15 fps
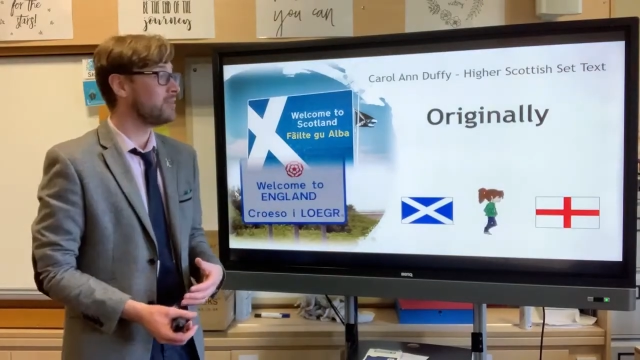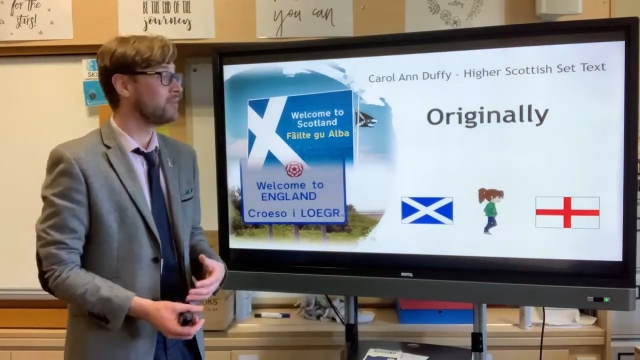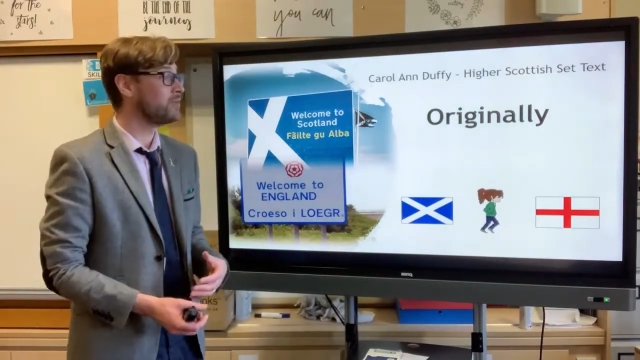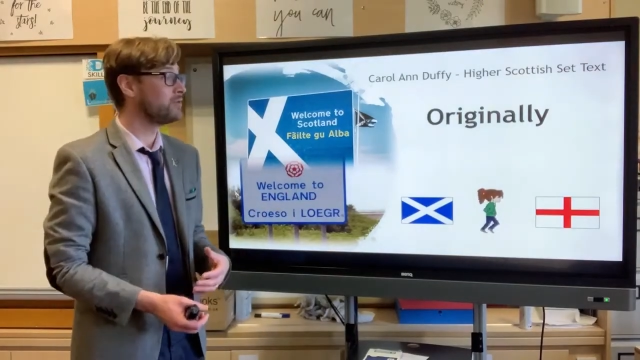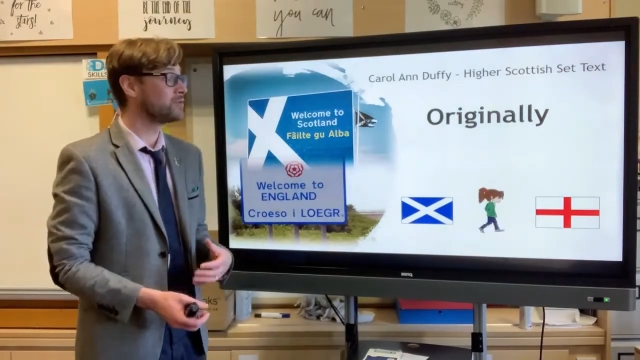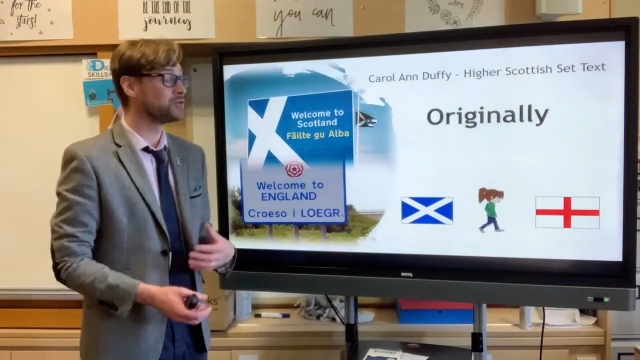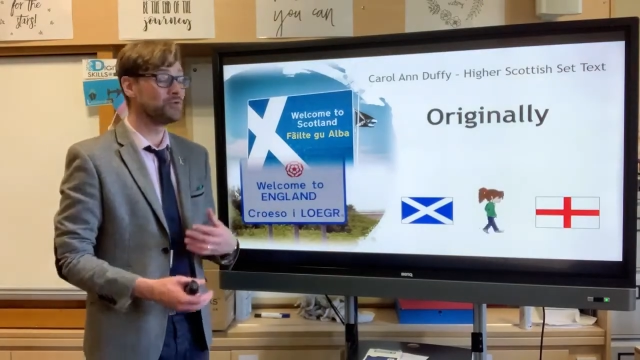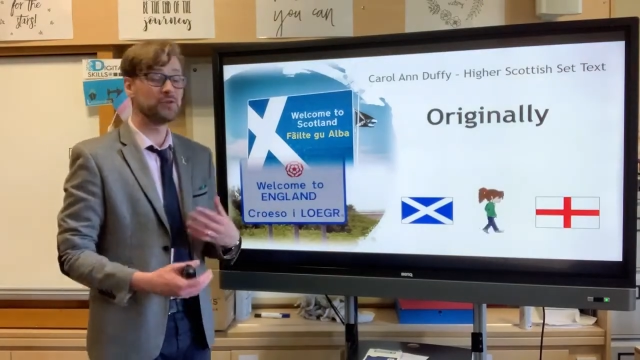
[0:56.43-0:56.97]

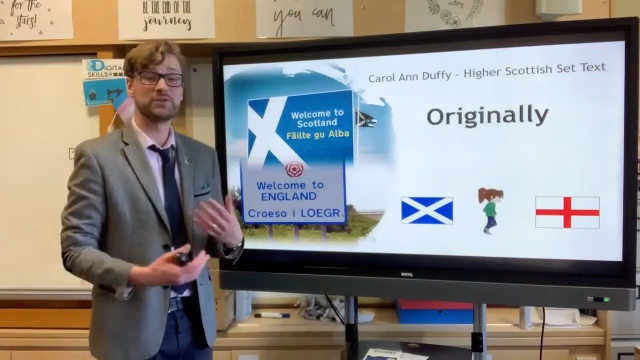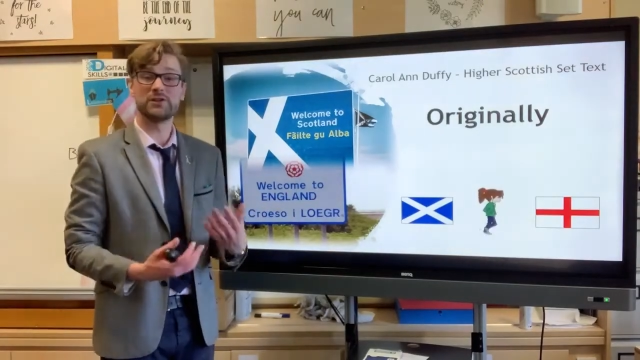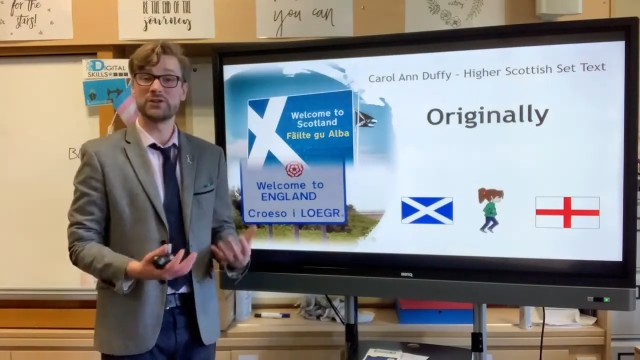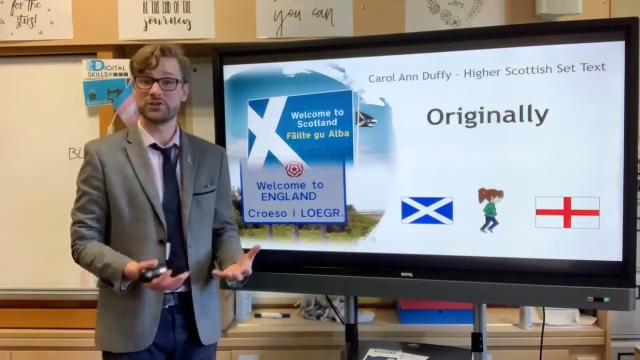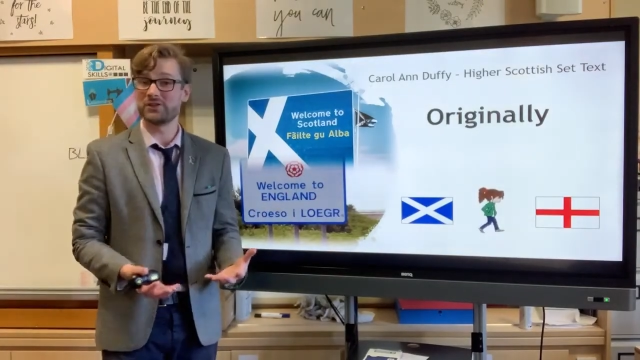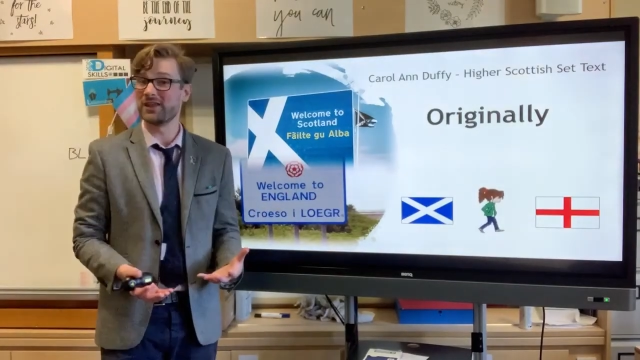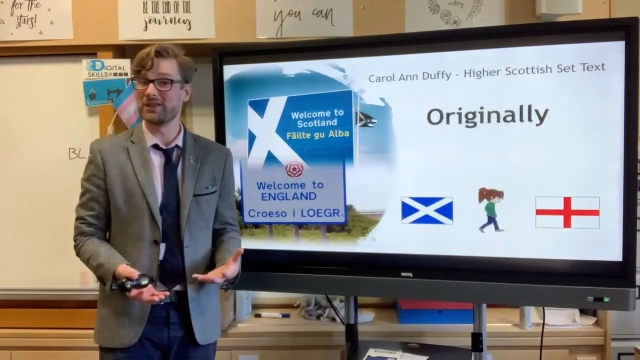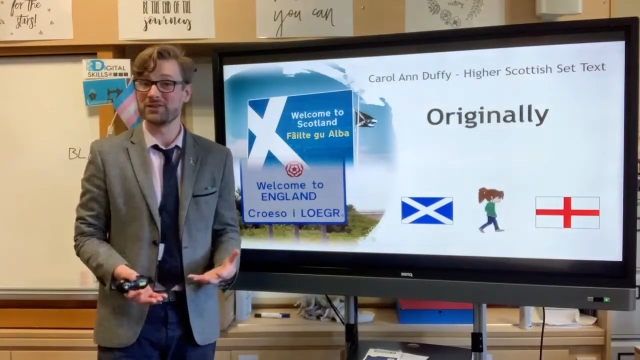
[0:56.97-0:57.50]
There's no
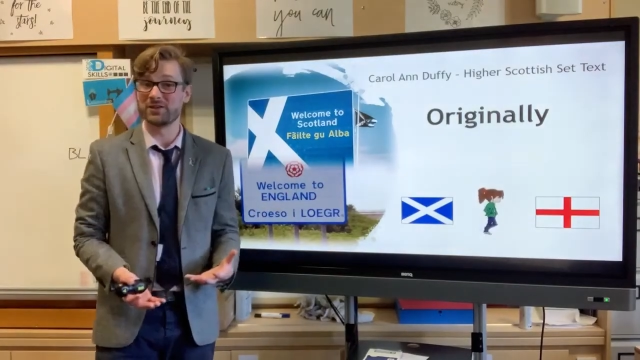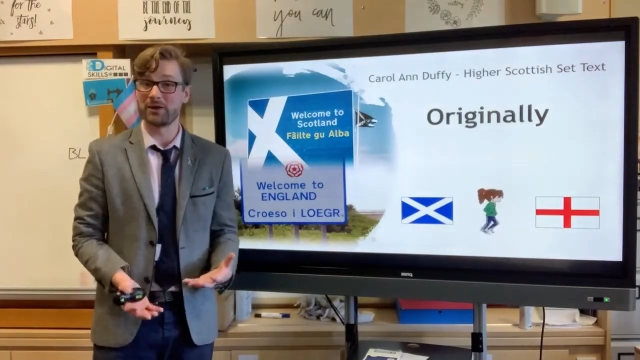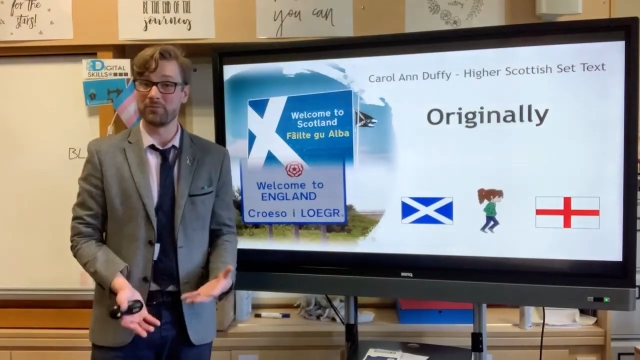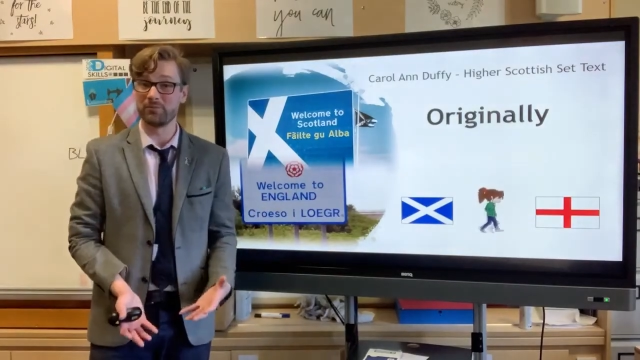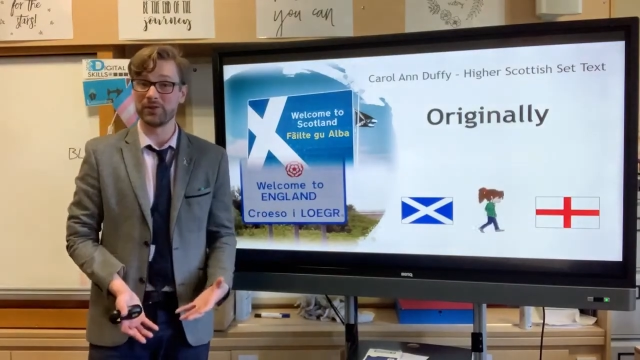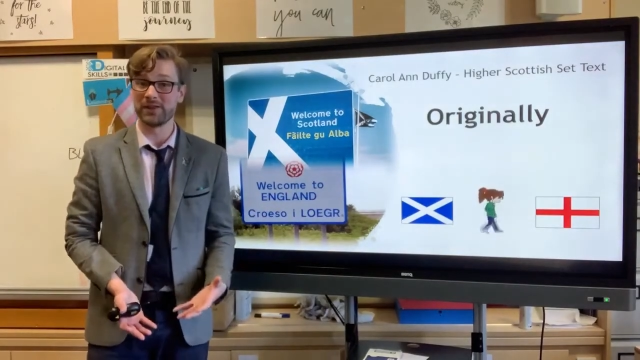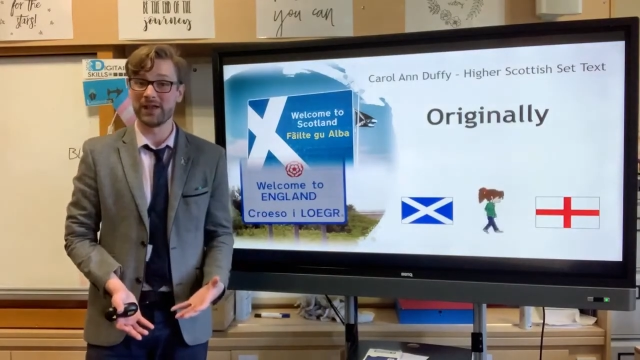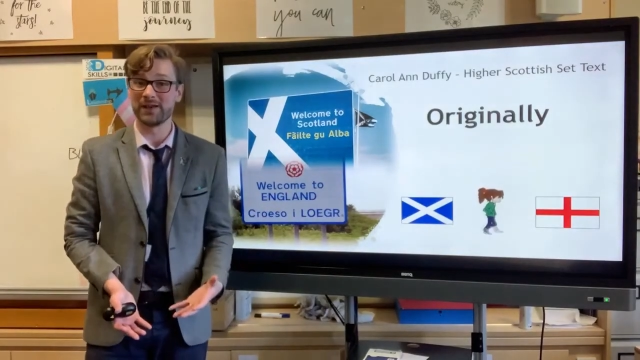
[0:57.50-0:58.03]
such thing as a
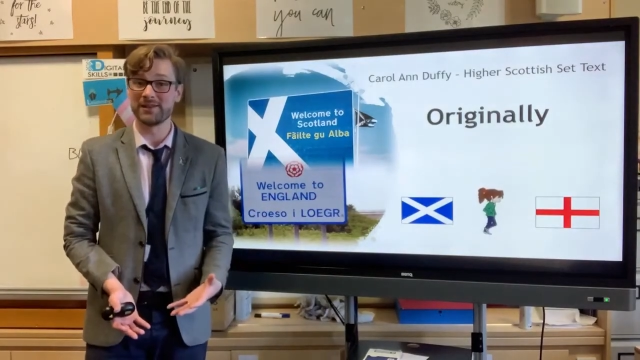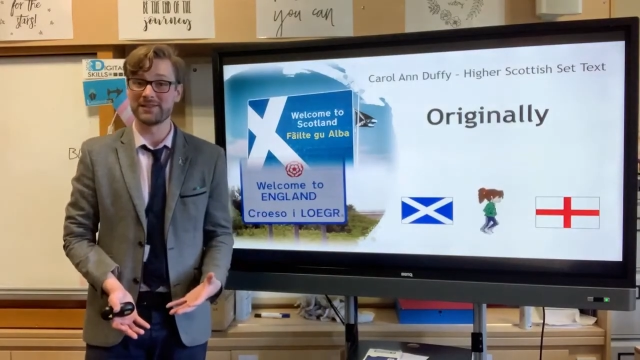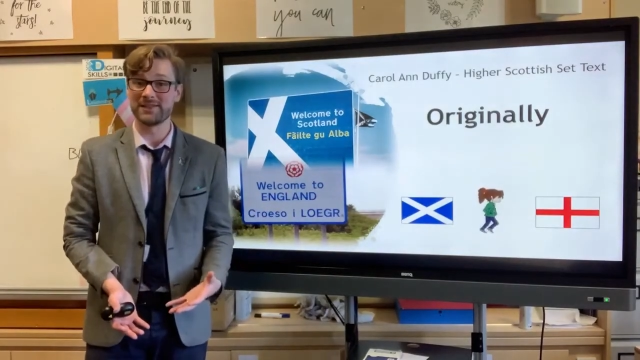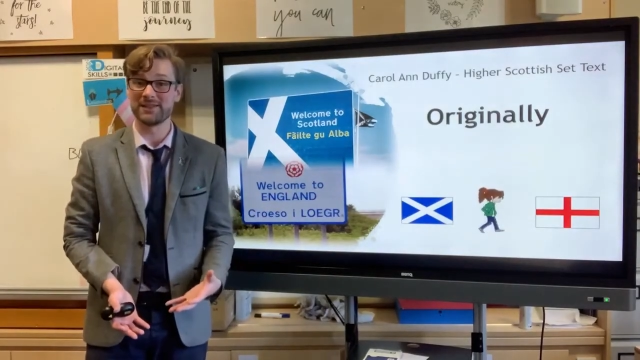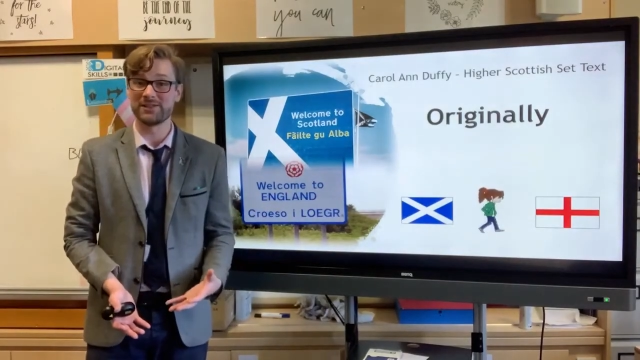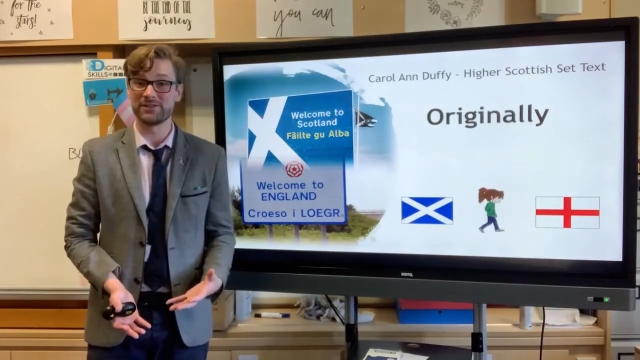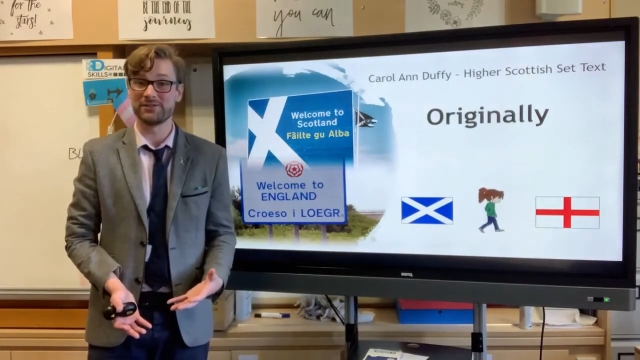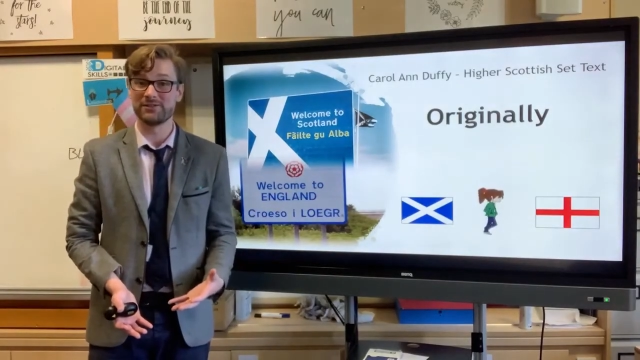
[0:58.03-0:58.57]
complete
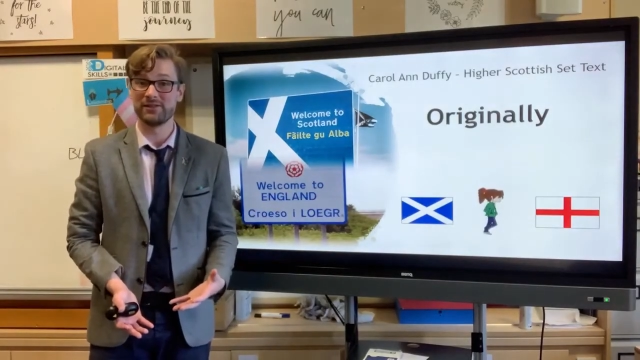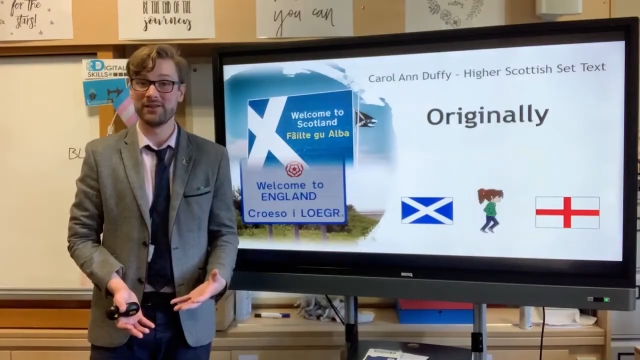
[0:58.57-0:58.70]
annotation.